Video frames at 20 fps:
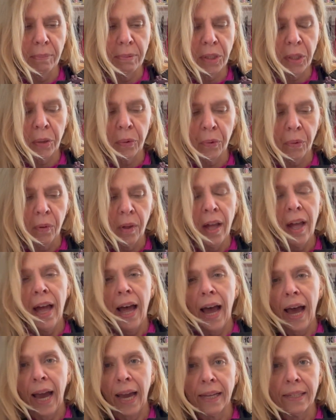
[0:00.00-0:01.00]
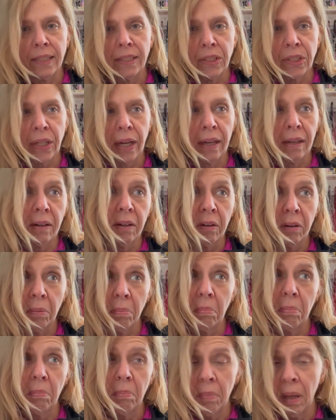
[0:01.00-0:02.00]
So I decided
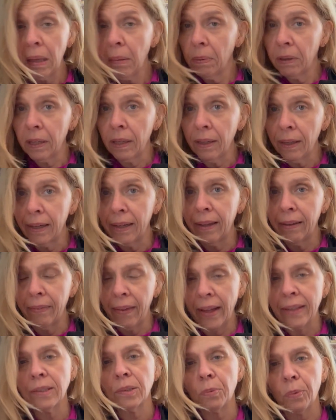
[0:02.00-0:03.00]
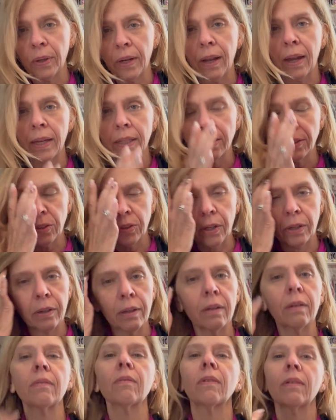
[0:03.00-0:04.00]
maybe, and that's when I
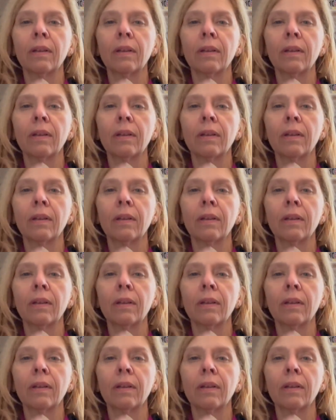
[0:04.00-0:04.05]
started